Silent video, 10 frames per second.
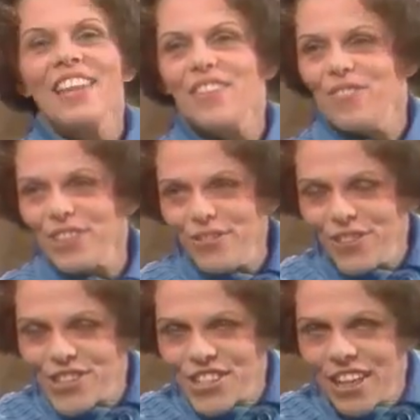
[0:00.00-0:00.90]
And the very
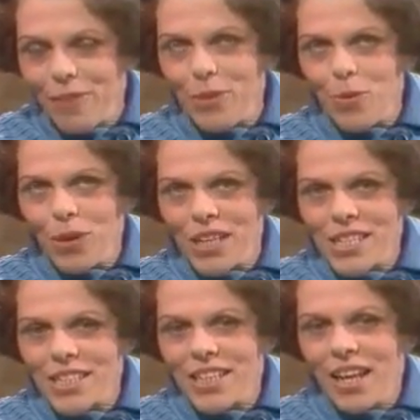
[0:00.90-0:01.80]
first time we
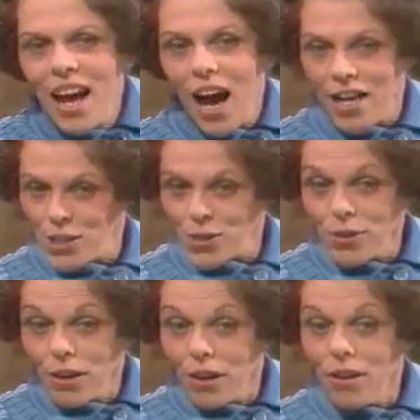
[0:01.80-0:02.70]
went, I
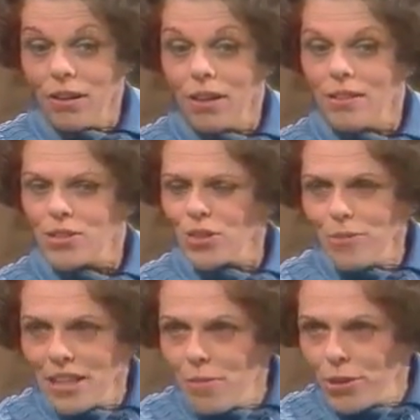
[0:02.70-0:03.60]
saw so
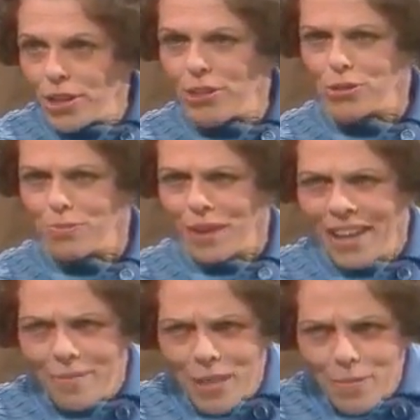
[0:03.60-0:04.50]
many miracles,
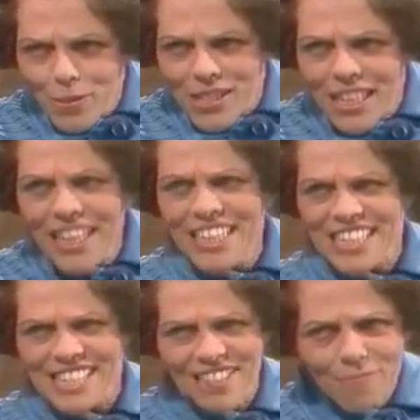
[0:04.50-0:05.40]
blind people seeing
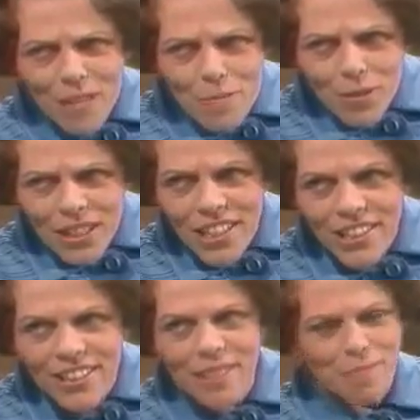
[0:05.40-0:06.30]
and deaf people
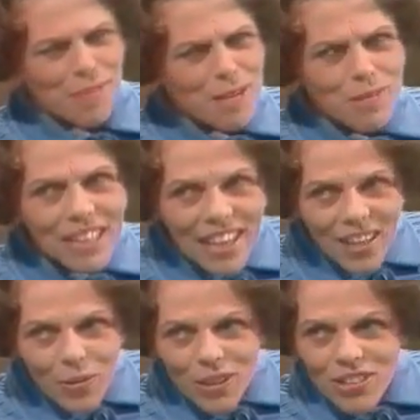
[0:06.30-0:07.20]
hearing and people get out
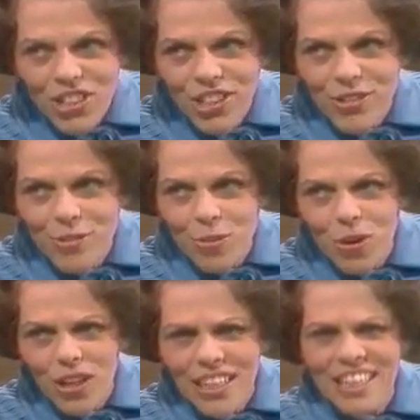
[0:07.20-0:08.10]
of wheelchairs and
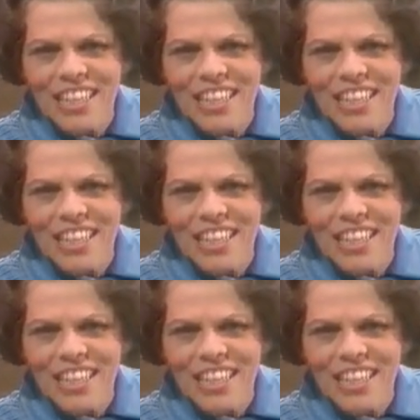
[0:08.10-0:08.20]
walking.